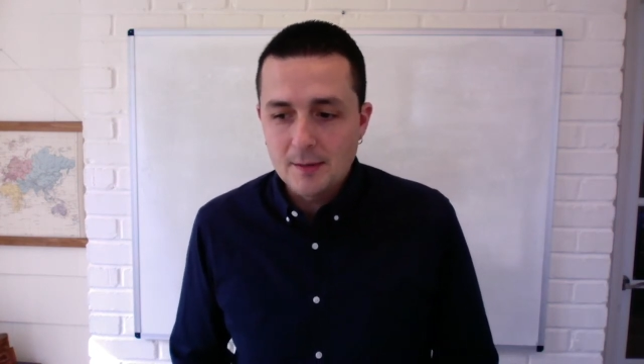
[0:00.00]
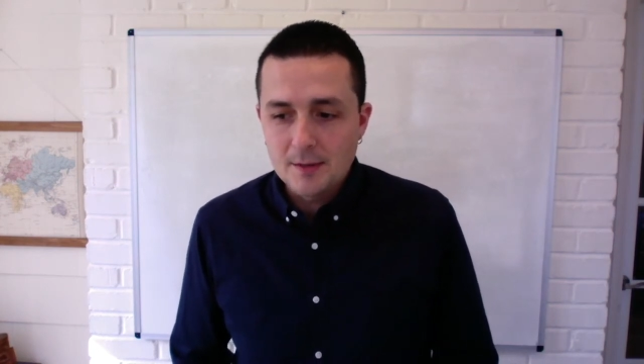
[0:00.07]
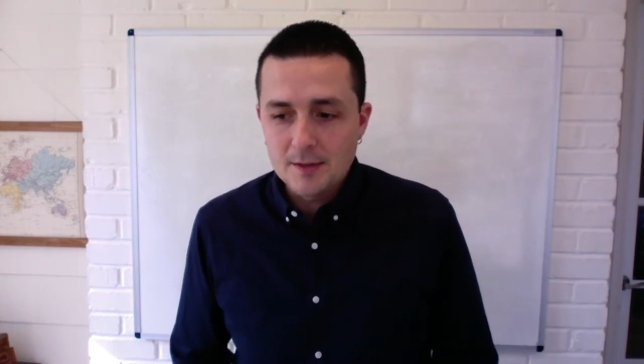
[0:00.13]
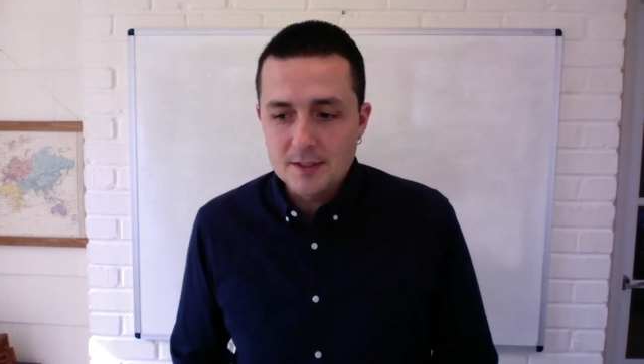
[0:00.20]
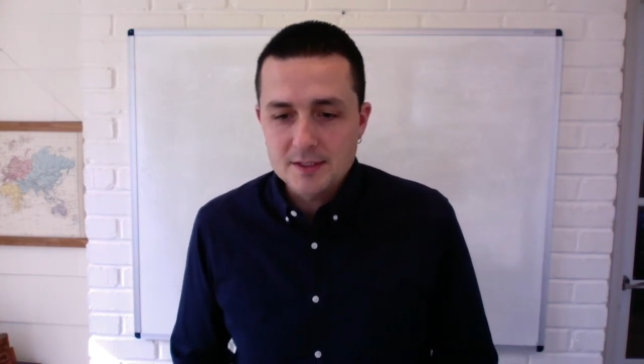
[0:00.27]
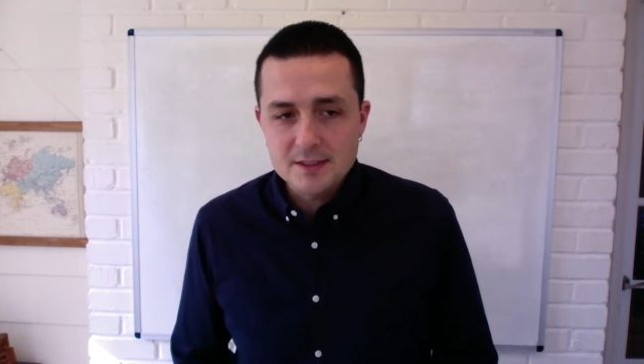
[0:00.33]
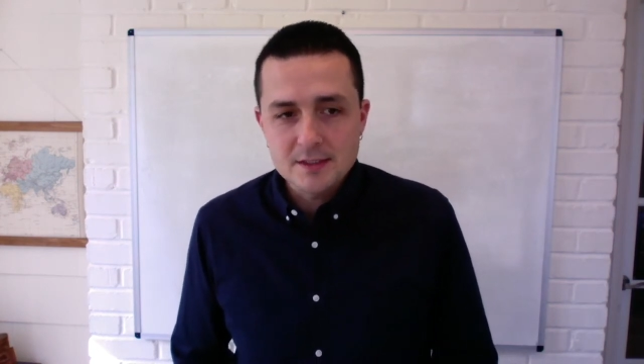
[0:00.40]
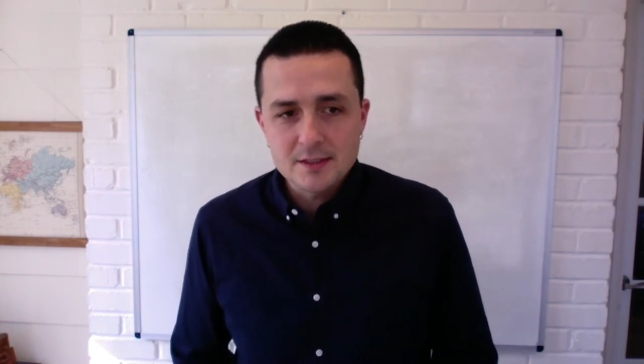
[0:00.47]

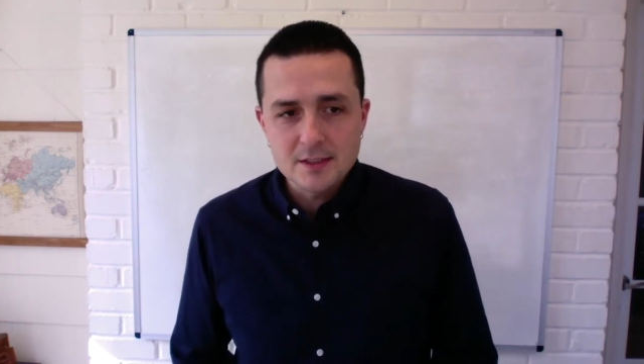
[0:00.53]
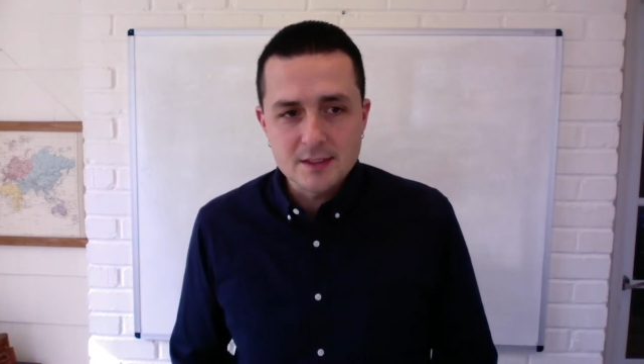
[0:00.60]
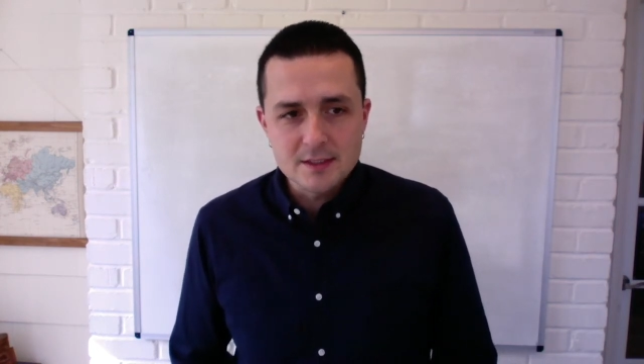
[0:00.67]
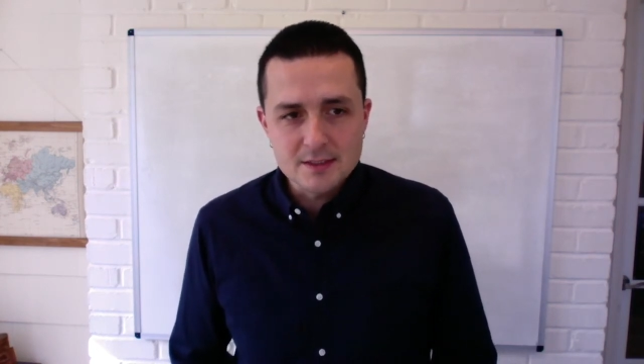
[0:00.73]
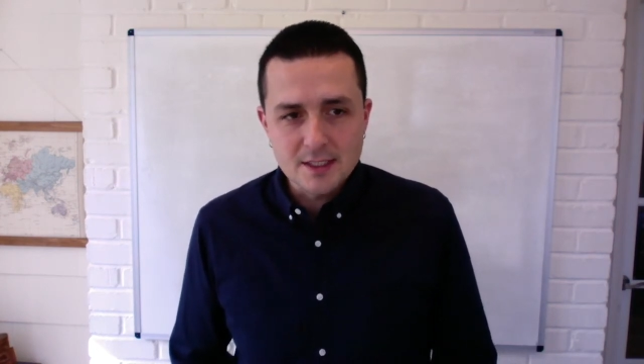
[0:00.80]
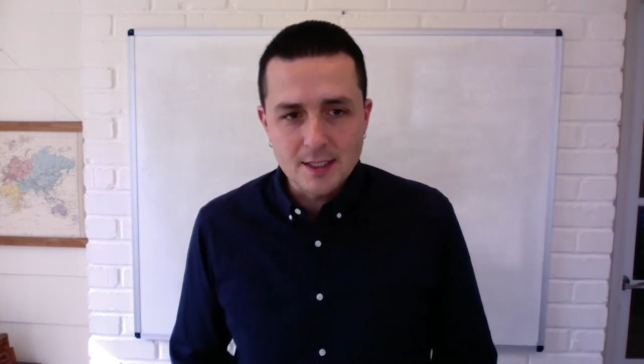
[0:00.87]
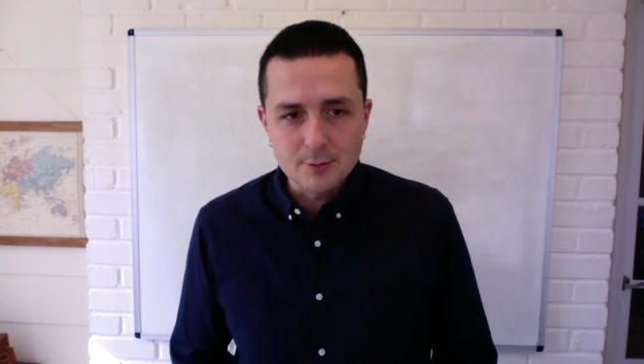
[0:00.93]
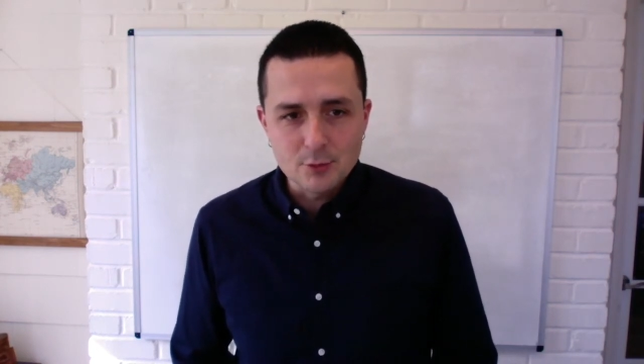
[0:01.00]
this
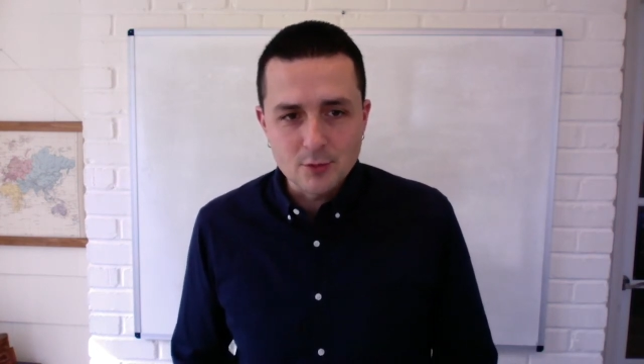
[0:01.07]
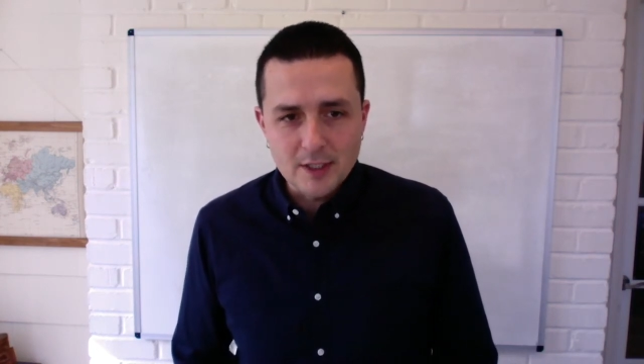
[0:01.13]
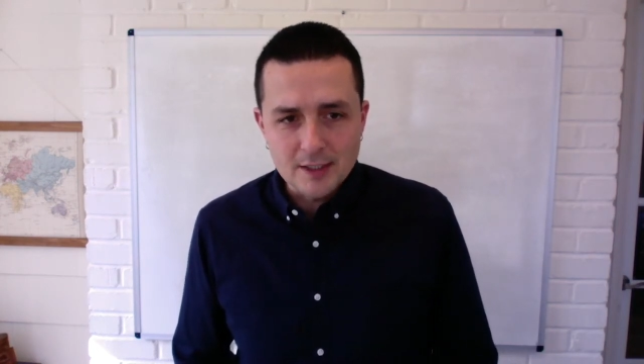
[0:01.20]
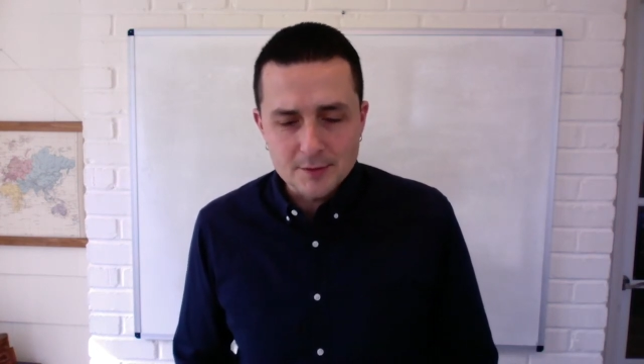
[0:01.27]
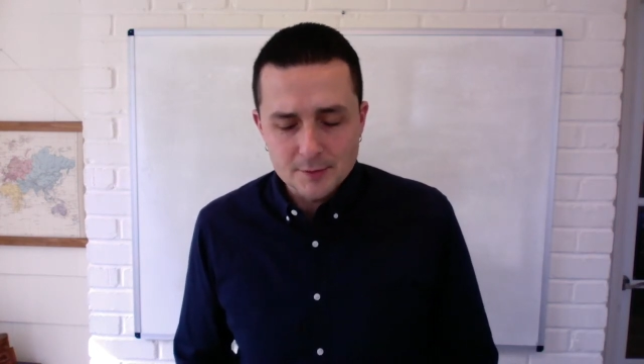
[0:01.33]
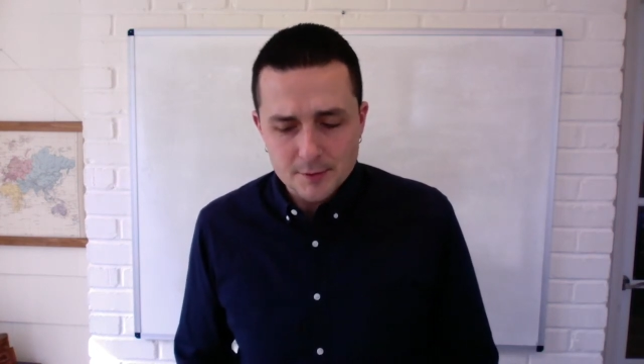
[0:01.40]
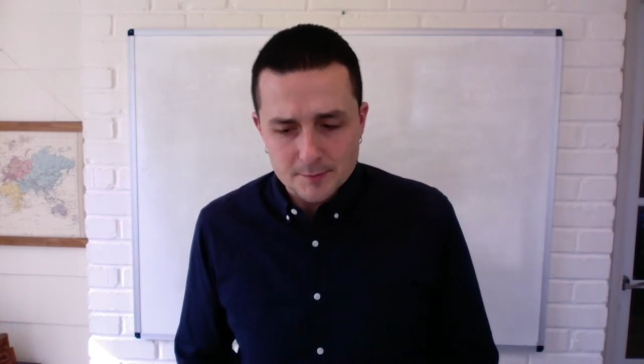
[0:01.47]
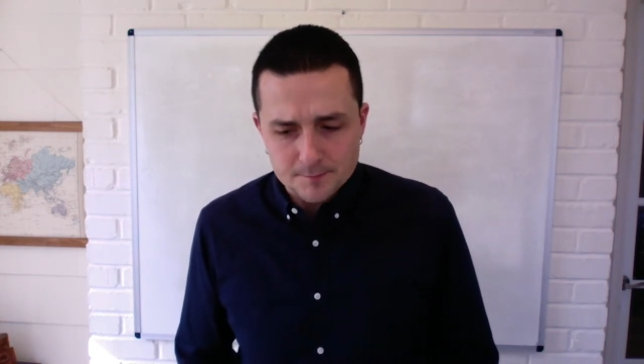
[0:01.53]
time
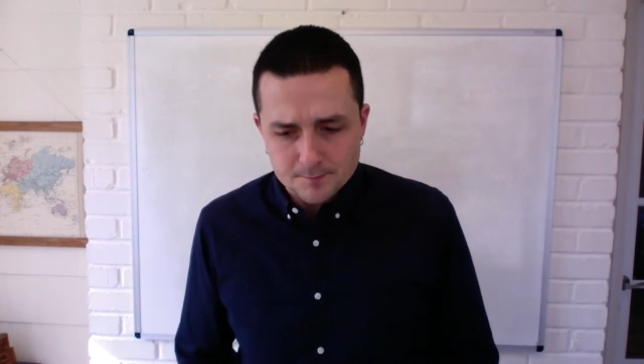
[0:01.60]
around.